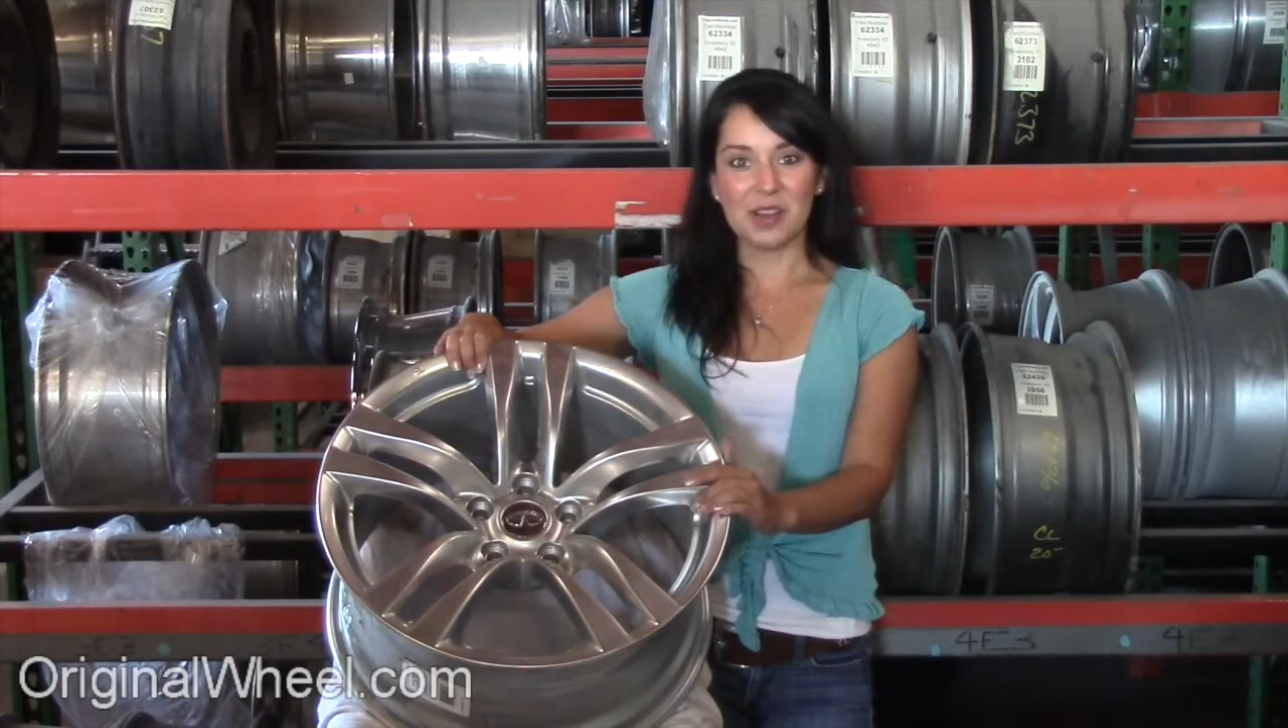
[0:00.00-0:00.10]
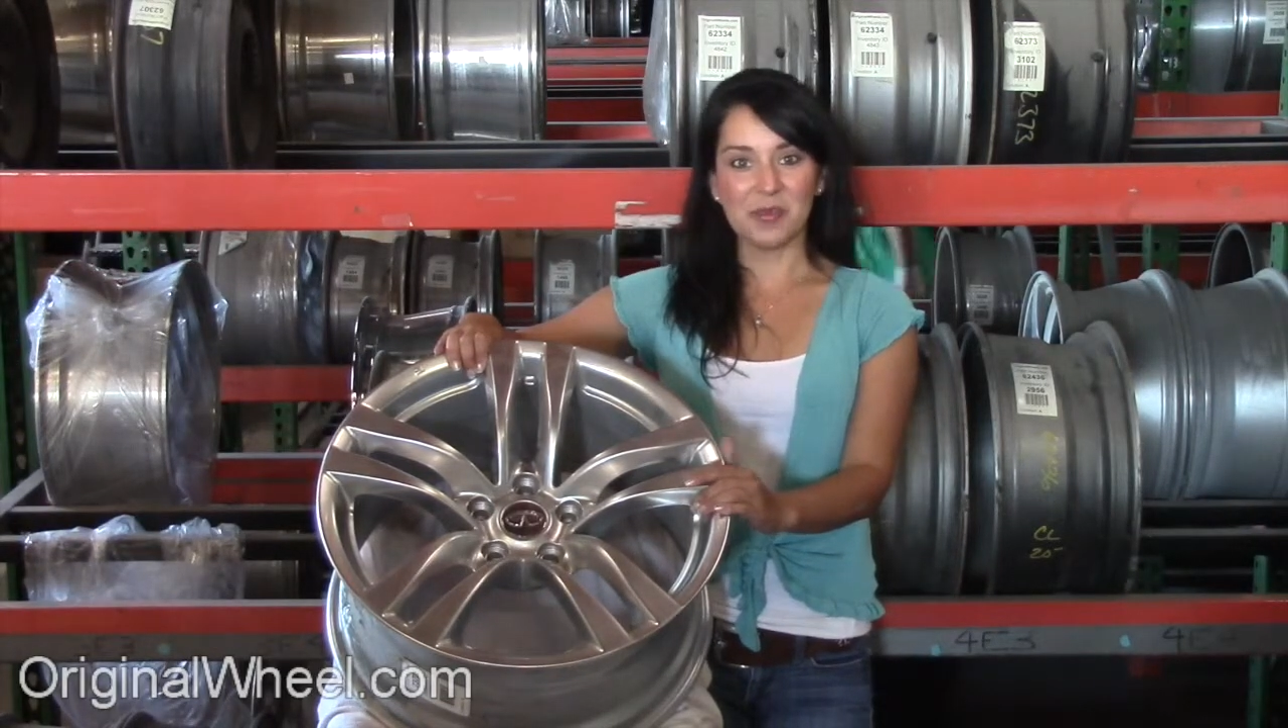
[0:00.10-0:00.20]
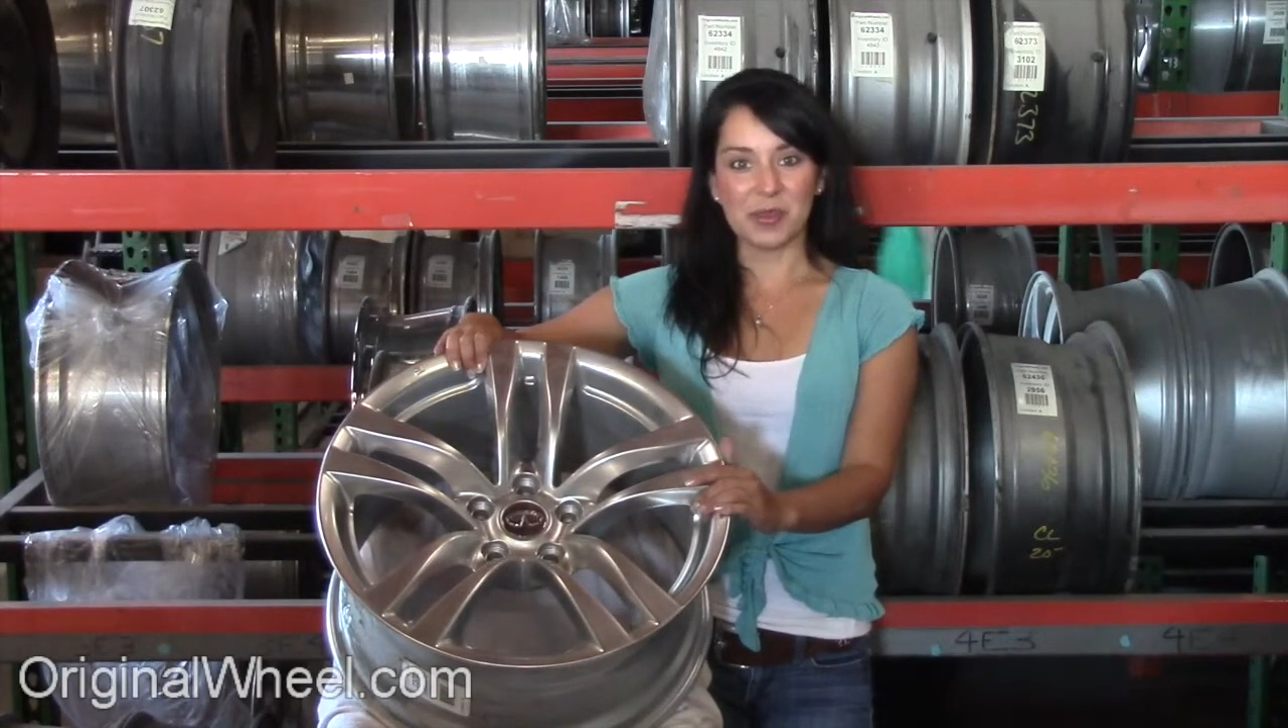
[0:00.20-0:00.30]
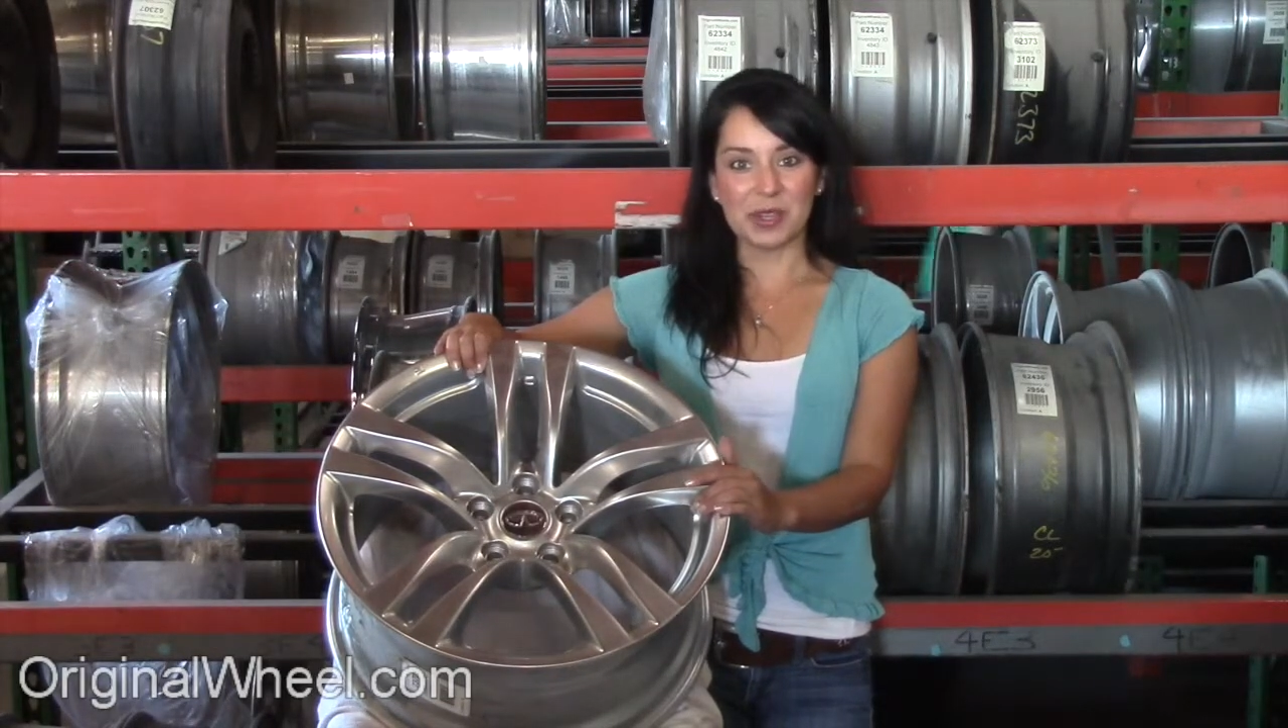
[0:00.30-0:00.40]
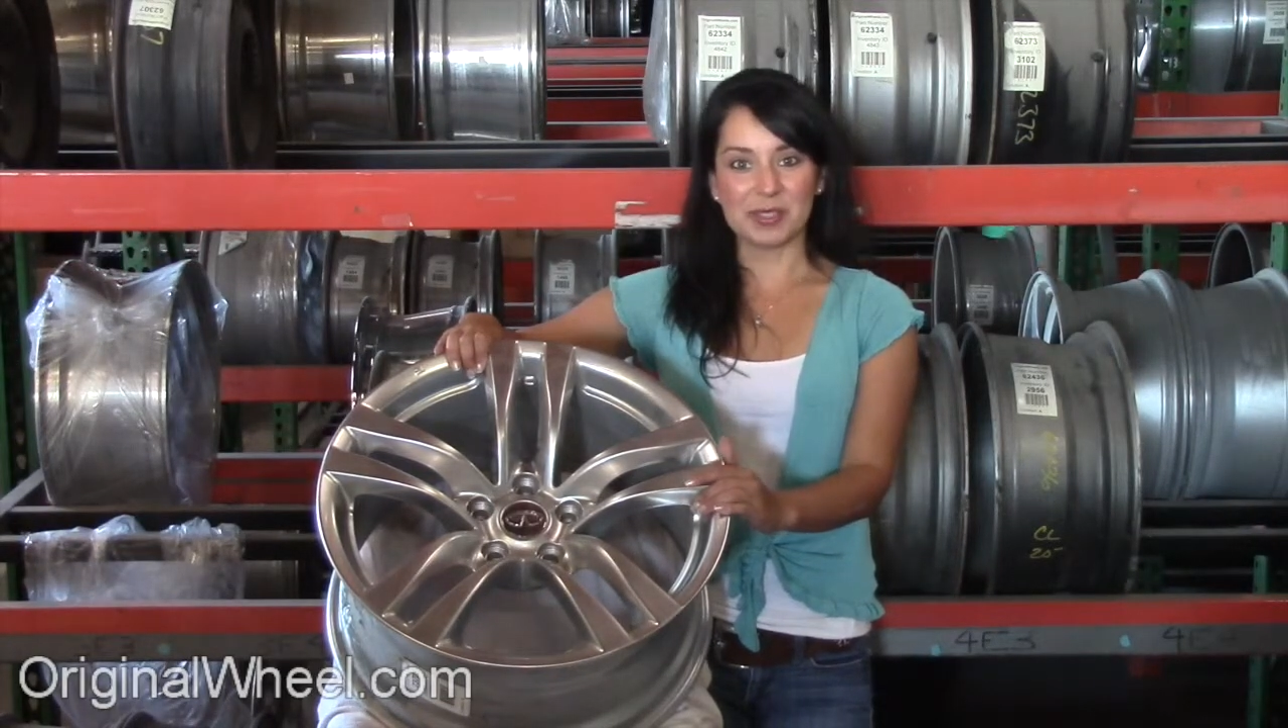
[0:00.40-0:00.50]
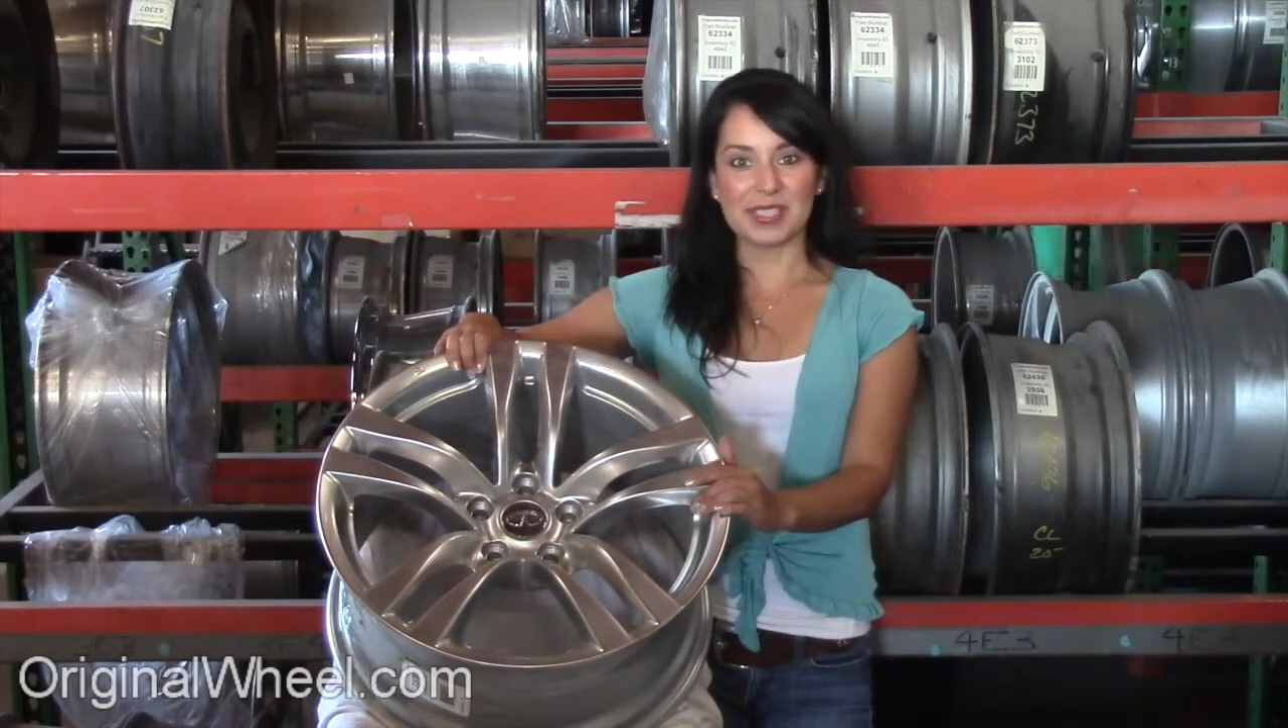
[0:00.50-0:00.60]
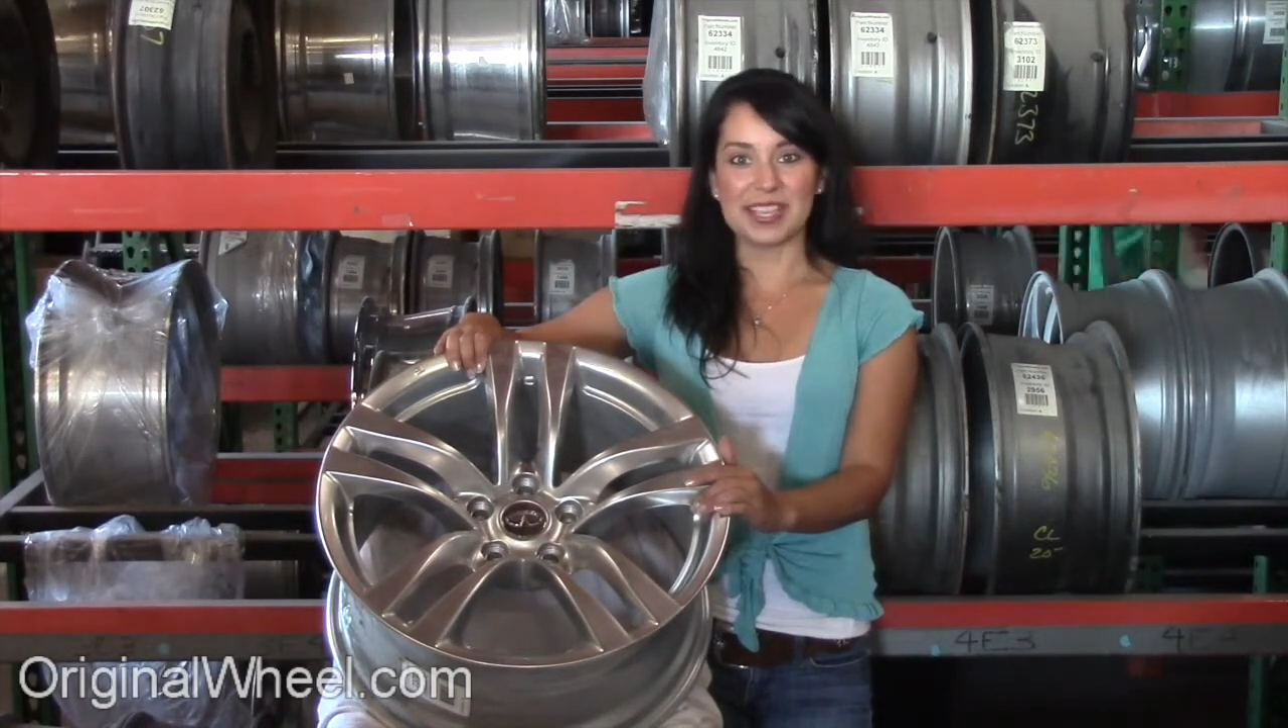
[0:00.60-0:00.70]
of wheels